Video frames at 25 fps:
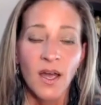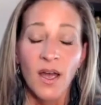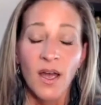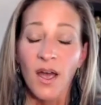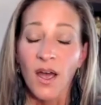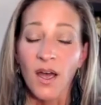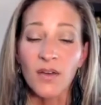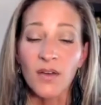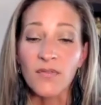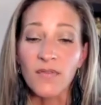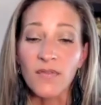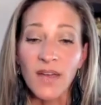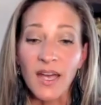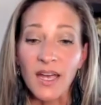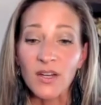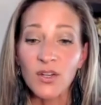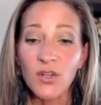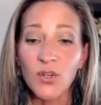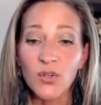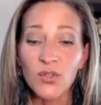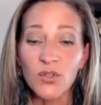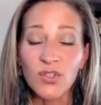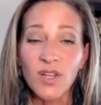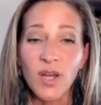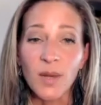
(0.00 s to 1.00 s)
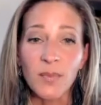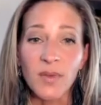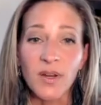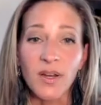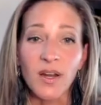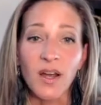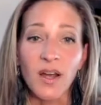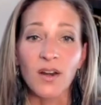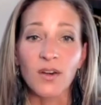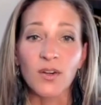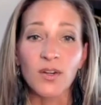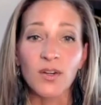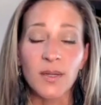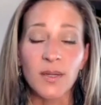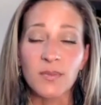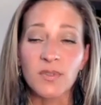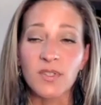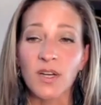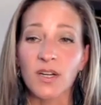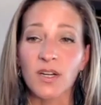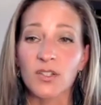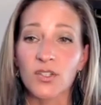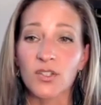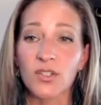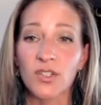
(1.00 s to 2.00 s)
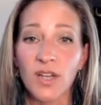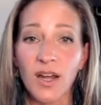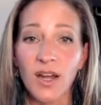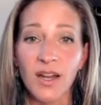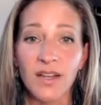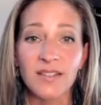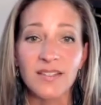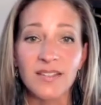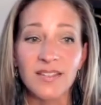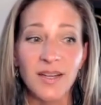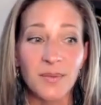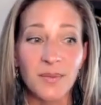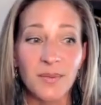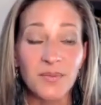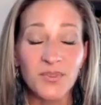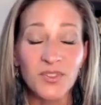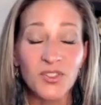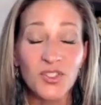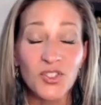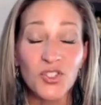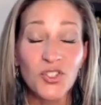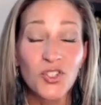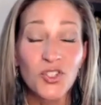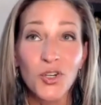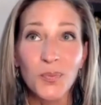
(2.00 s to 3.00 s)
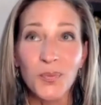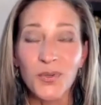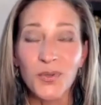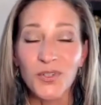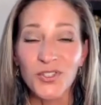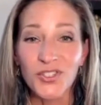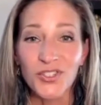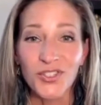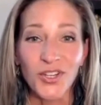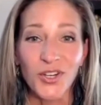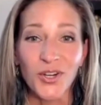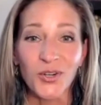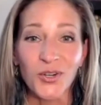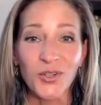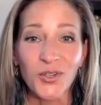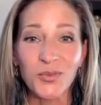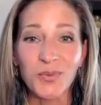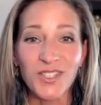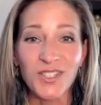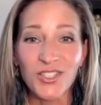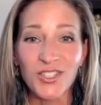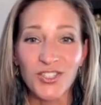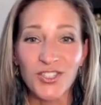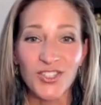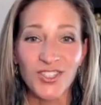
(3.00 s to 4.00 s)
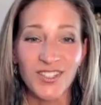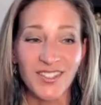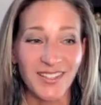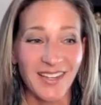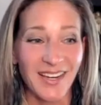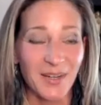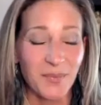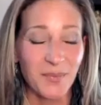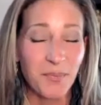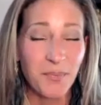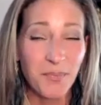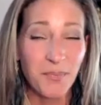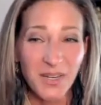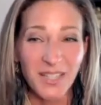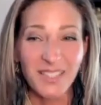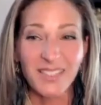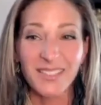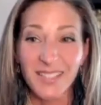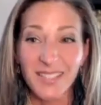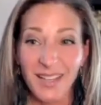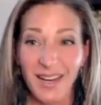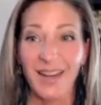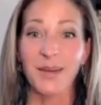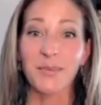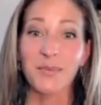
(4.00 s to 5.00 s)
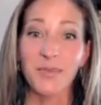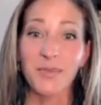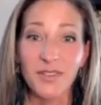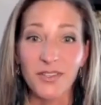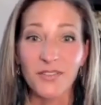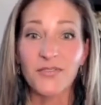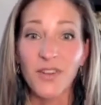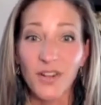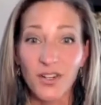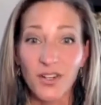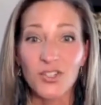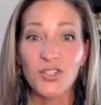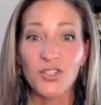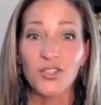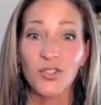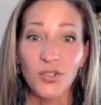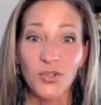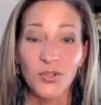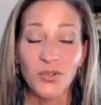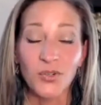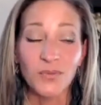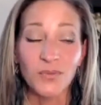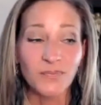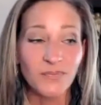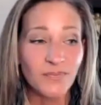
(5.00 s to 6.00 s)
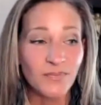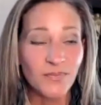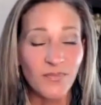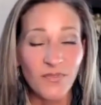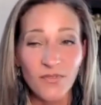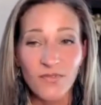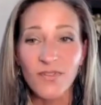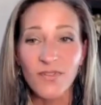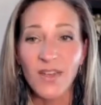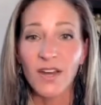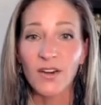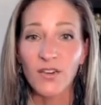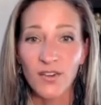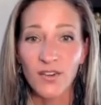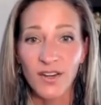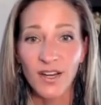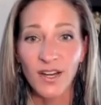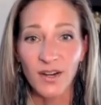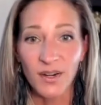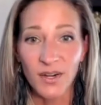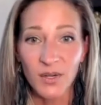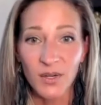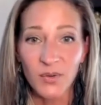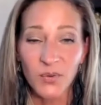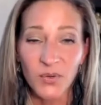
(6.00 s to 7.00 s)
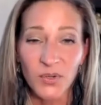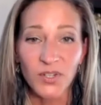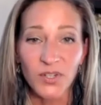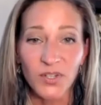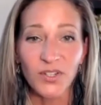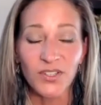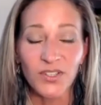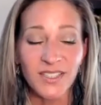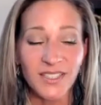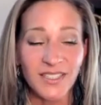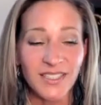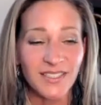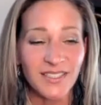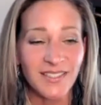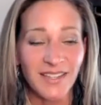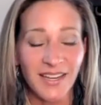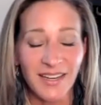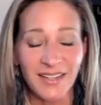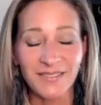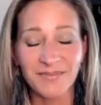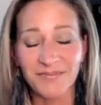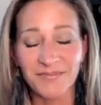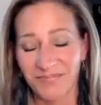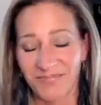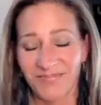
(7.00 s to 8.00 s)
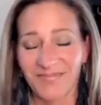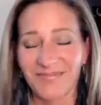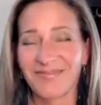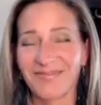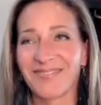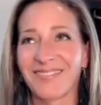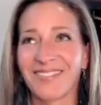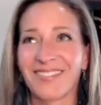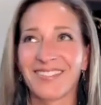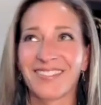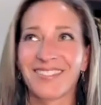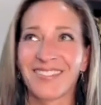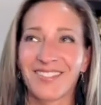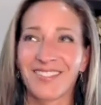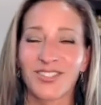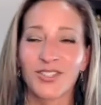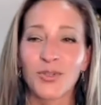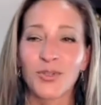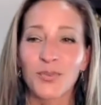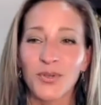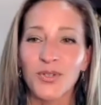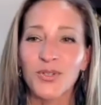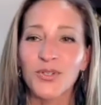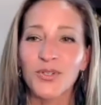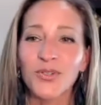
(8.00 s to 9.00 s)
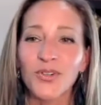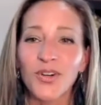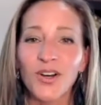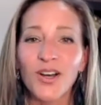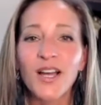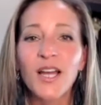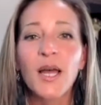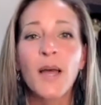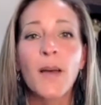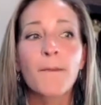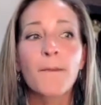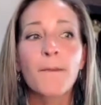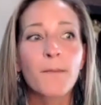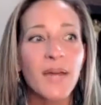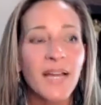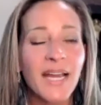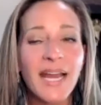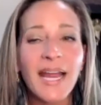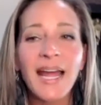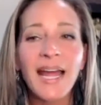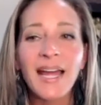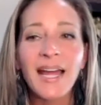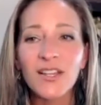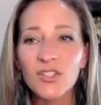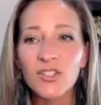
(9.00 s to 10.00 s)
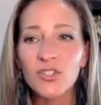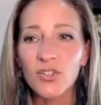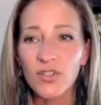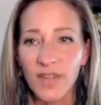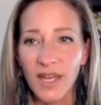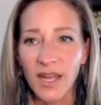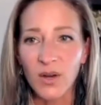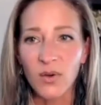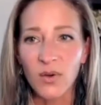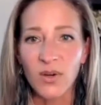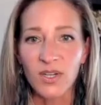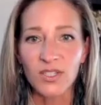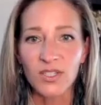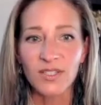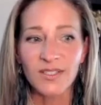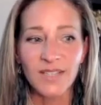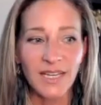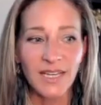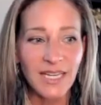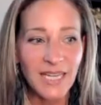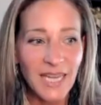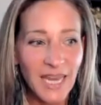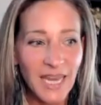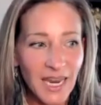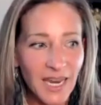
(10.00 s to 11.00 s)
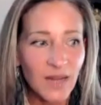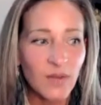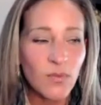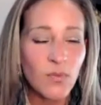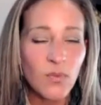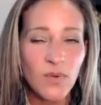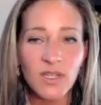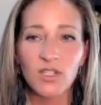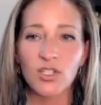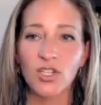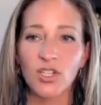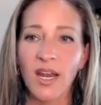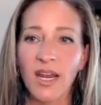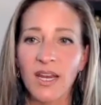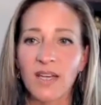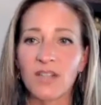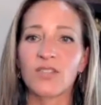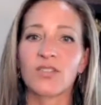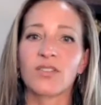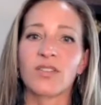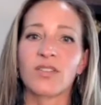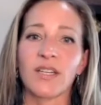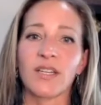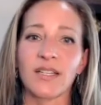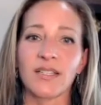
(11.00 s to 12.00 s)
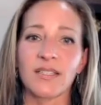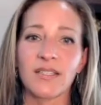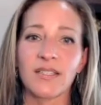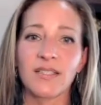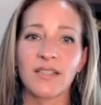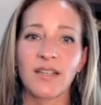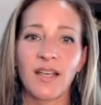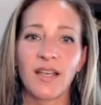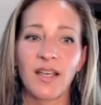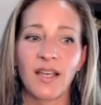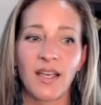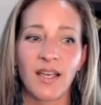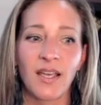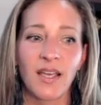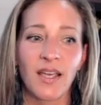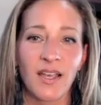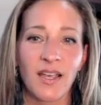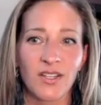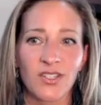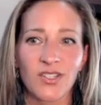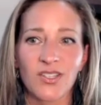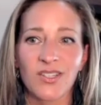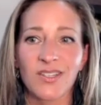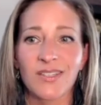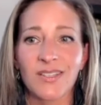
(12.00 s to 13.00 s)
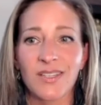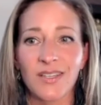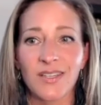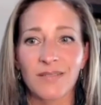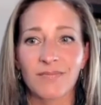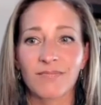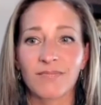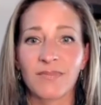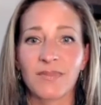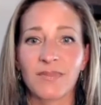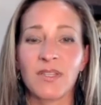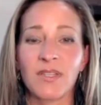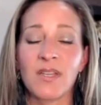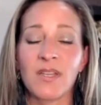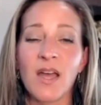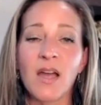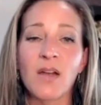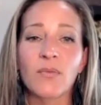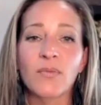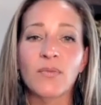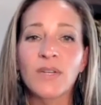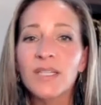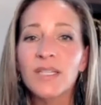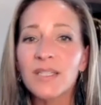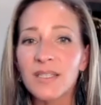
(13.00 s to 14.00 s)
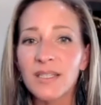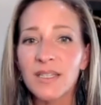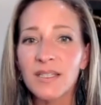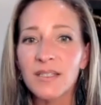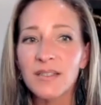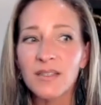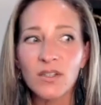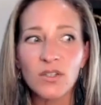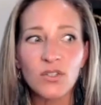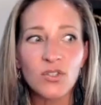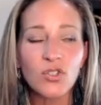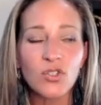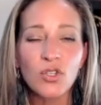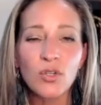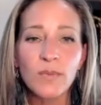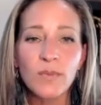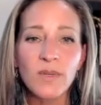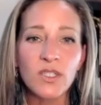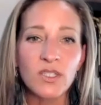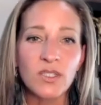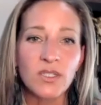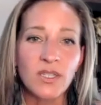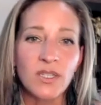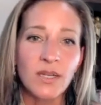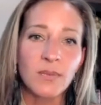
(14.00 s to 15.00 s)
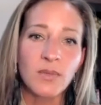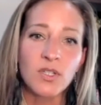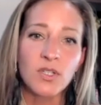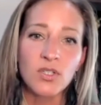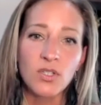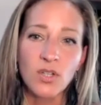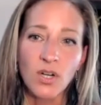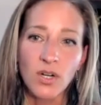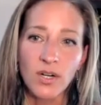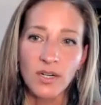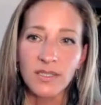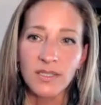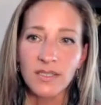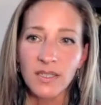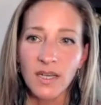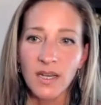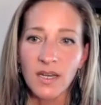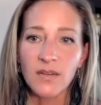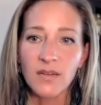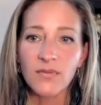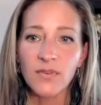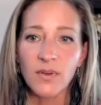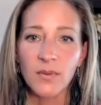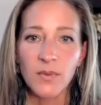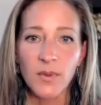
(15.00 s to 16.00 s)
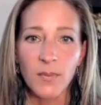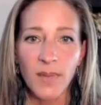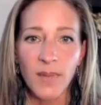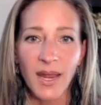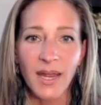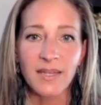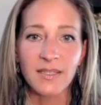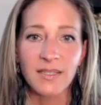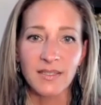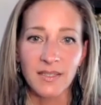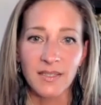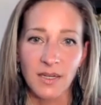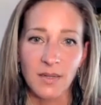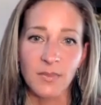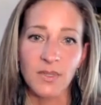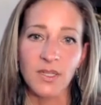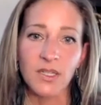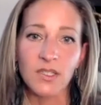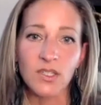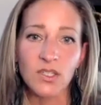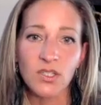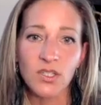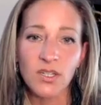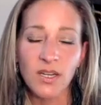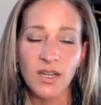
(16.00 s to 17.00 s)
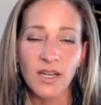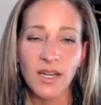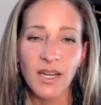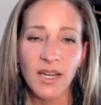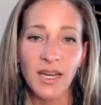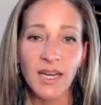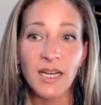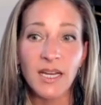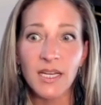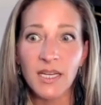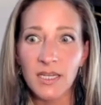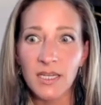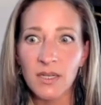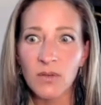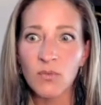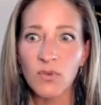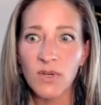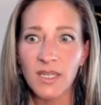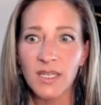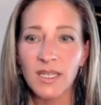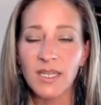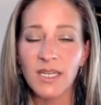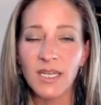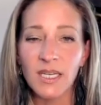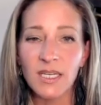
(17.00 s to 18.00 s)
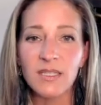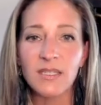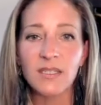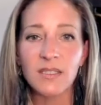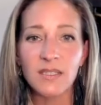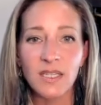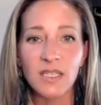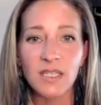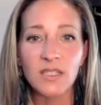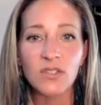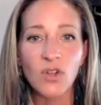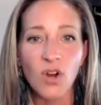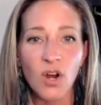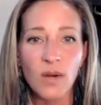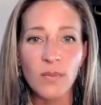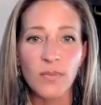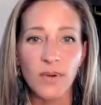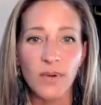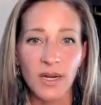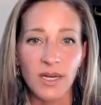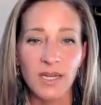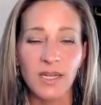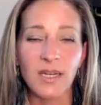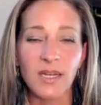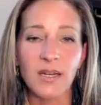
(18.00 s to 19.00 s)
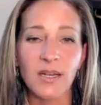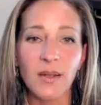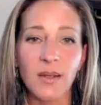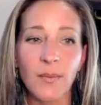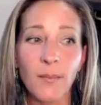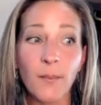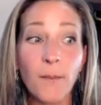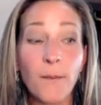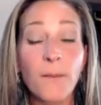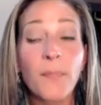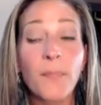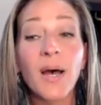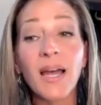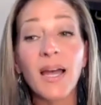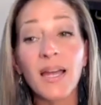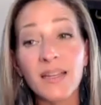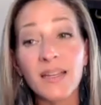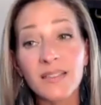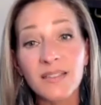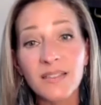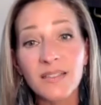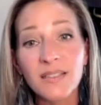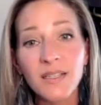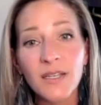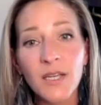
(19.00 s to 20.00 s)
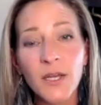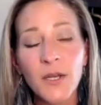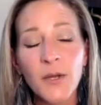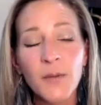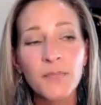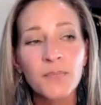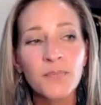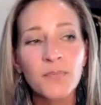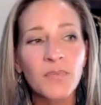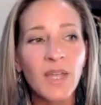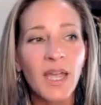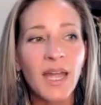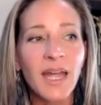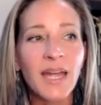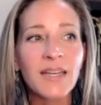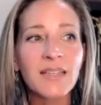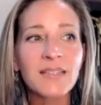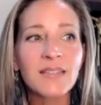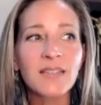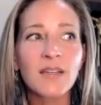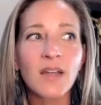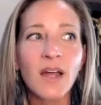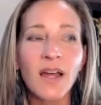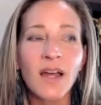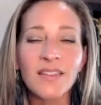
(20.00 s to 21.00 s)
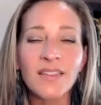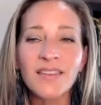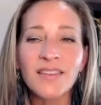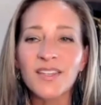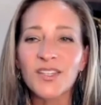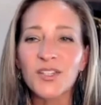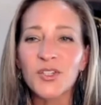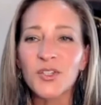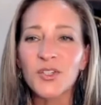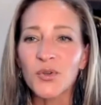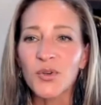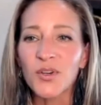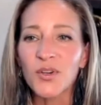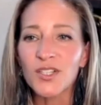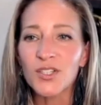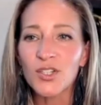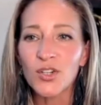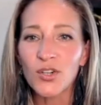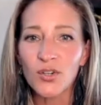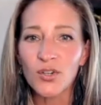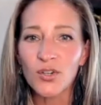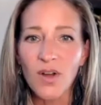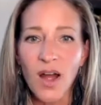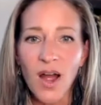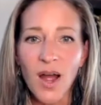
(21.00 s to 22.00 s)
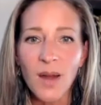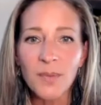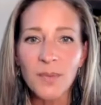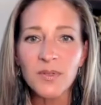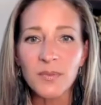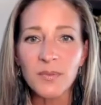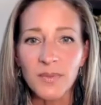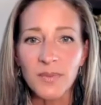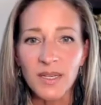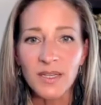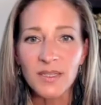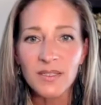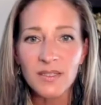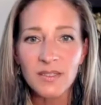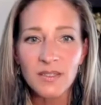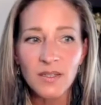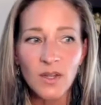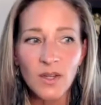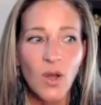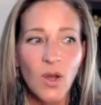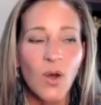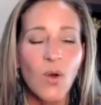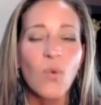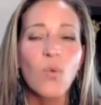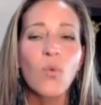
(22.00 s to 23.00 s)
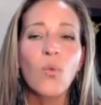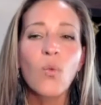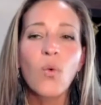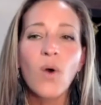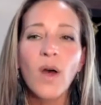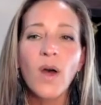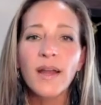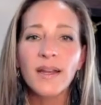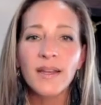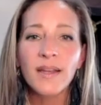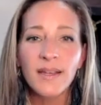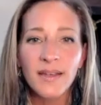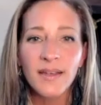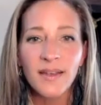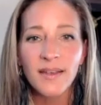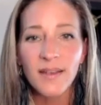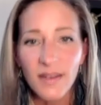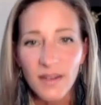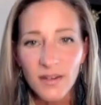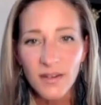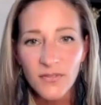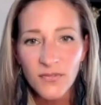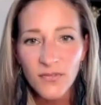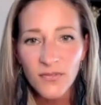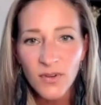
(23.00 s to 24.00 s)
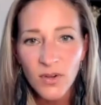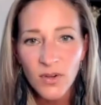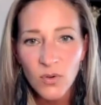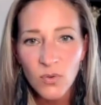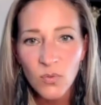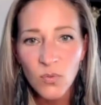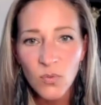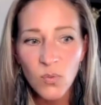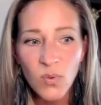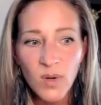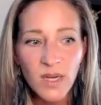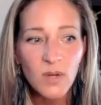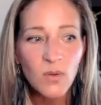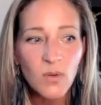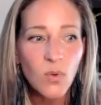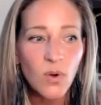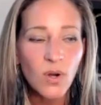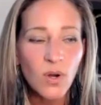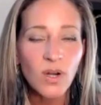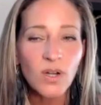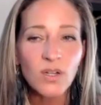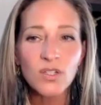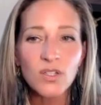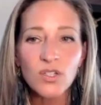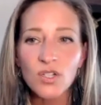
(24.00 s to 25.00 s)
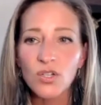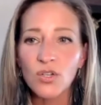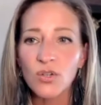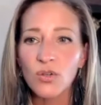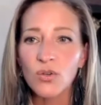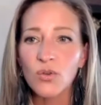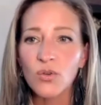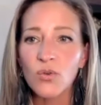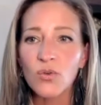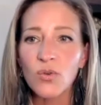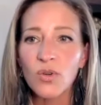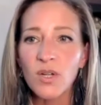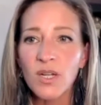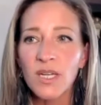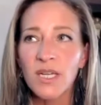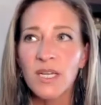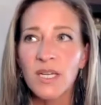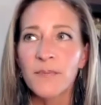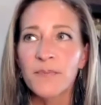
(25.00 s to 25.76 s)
vet who's coming on. Her name's Dr. Dodds, and I'm super stoked because she's like big time in the functional veterinary world. And it's like, this is super cool. But I asked her that question. It's like, can we change this? And she said, not really. There's too much damage already done from the past damage. It really is. It's heartbreaking. But as the eternal optimist, what if we were to